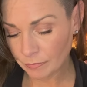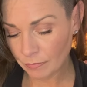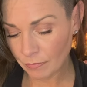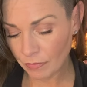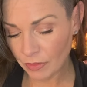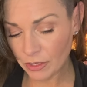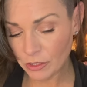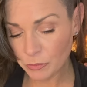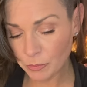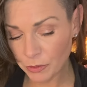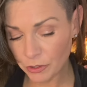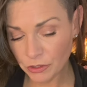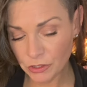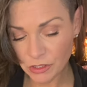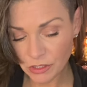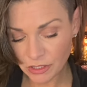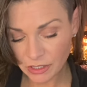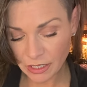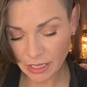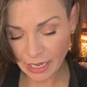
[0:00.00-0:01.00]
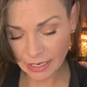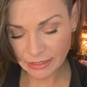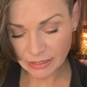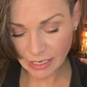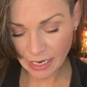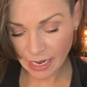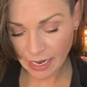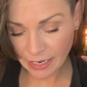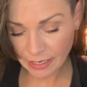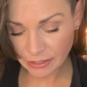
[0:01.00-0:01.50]
this person still had
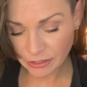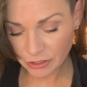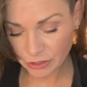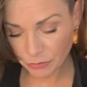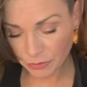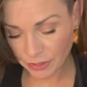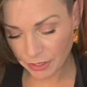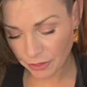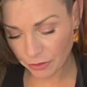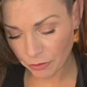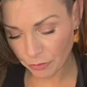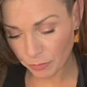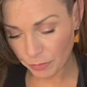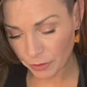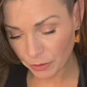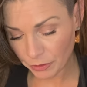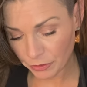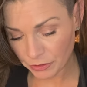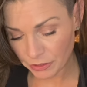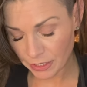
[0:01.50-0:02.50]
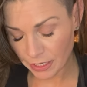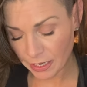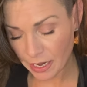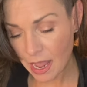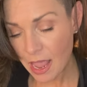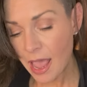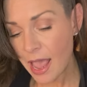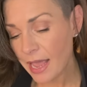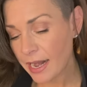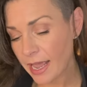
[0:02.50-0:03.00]
ties to another person.
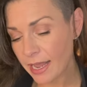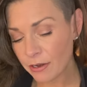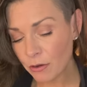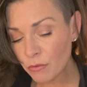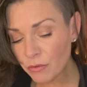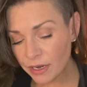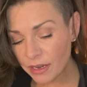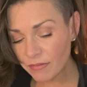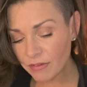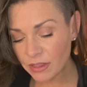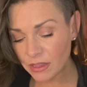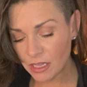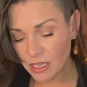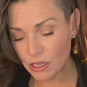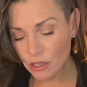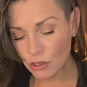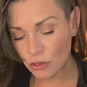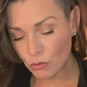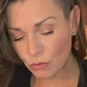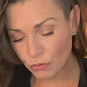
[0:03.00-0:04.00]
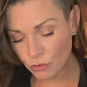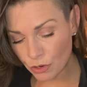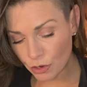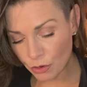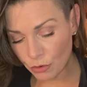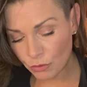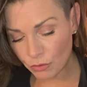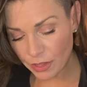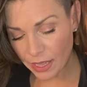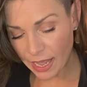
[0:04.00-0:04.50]
And I don't even think you
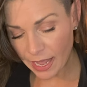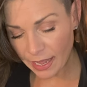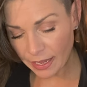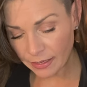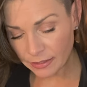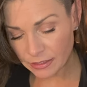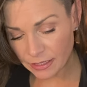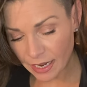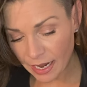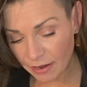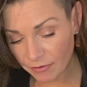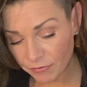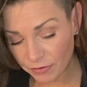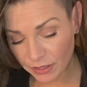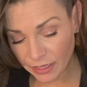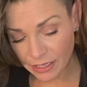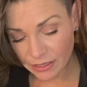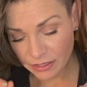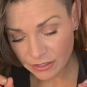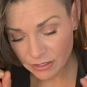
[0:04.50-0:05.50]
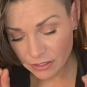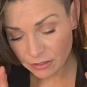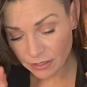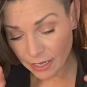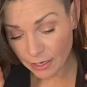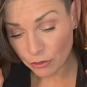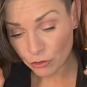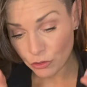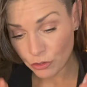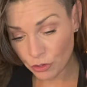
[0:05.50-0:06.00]
knew that. I feel like this is
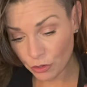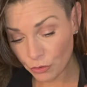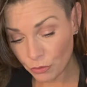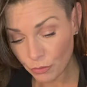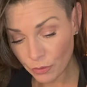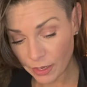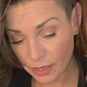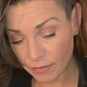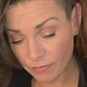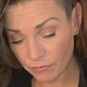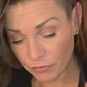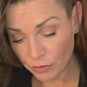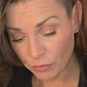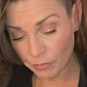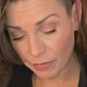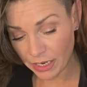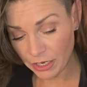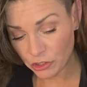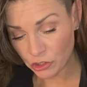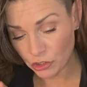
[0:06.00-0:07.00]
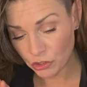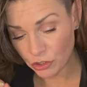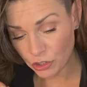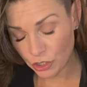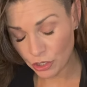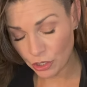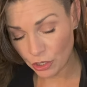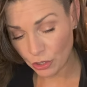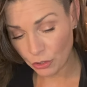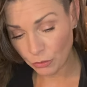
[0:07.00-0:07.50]
like new information to
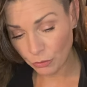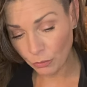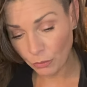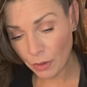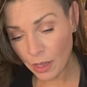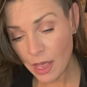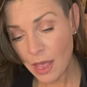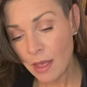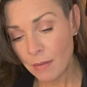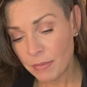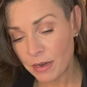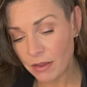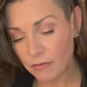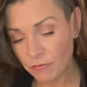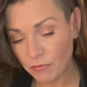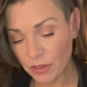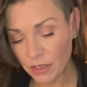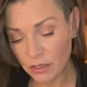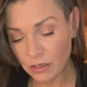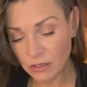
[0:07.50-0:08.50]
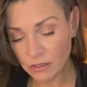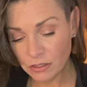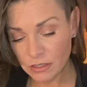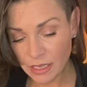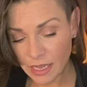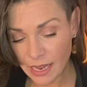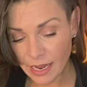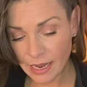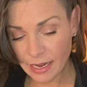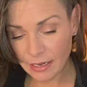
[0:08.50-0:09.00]
you, but it feels
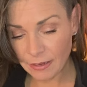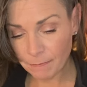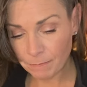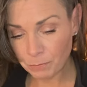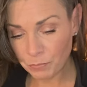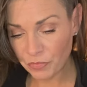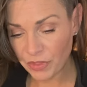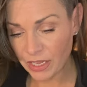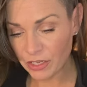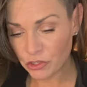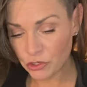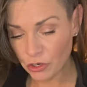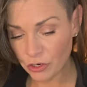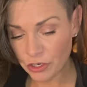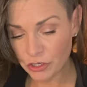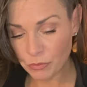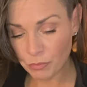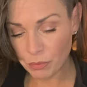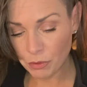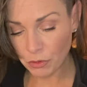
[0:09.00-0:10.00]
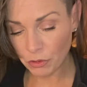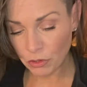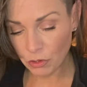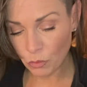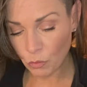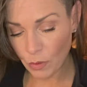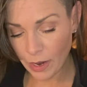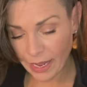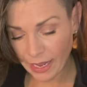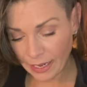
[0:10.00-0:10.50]
like they started to pull
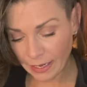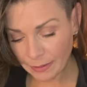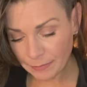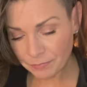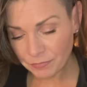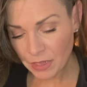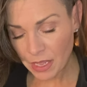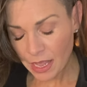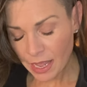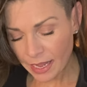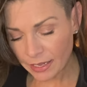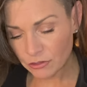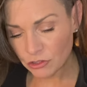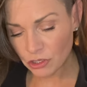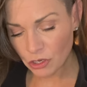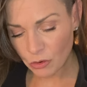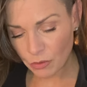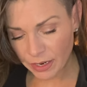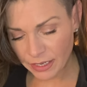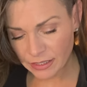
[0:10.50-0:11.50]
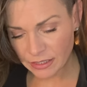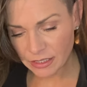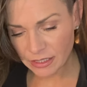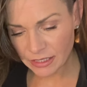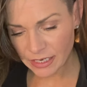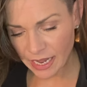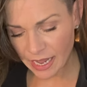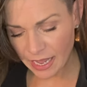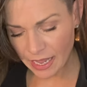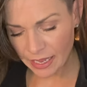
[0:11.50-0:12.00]
away. And so
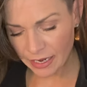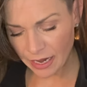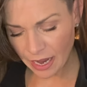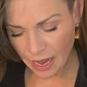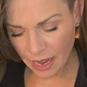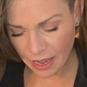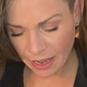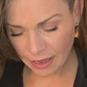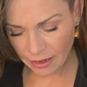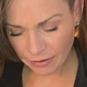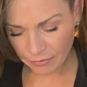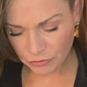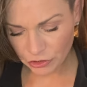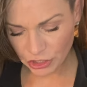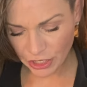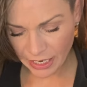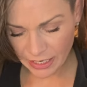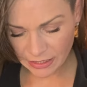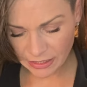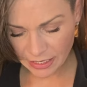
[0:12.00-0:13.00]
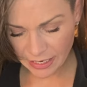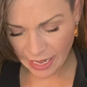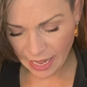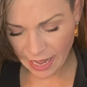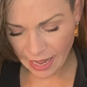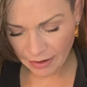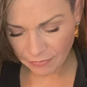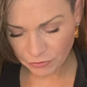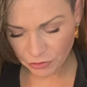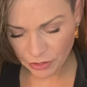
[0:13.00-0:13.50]
instead of chasing
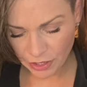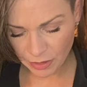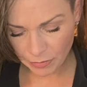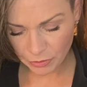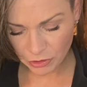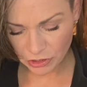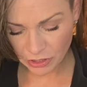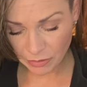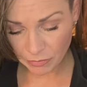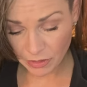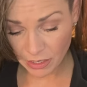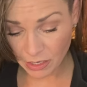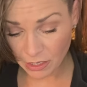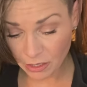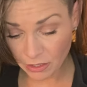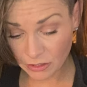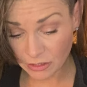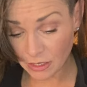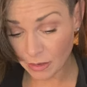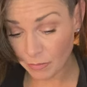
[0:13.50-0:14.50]
after them or something,